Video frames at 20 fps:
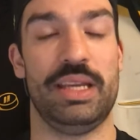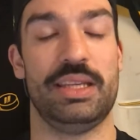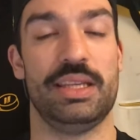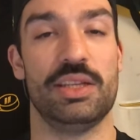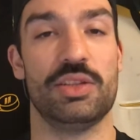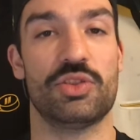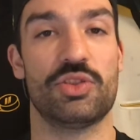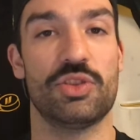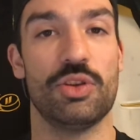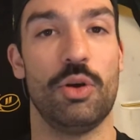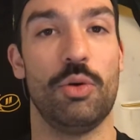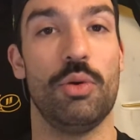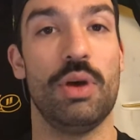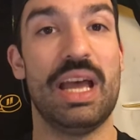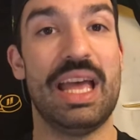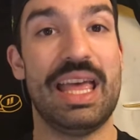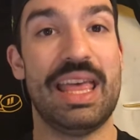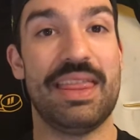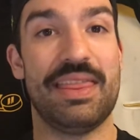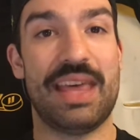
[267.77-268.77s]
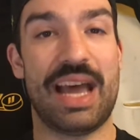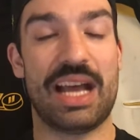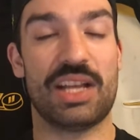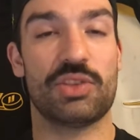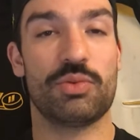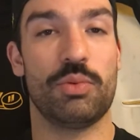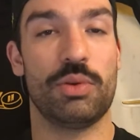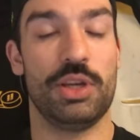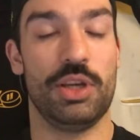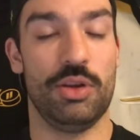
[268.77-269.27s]
And so that's
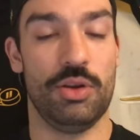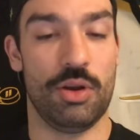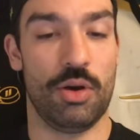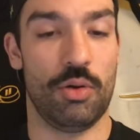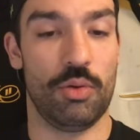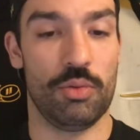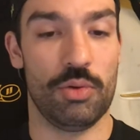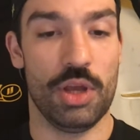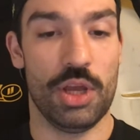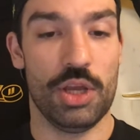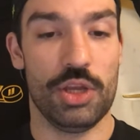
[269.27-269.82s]
when you know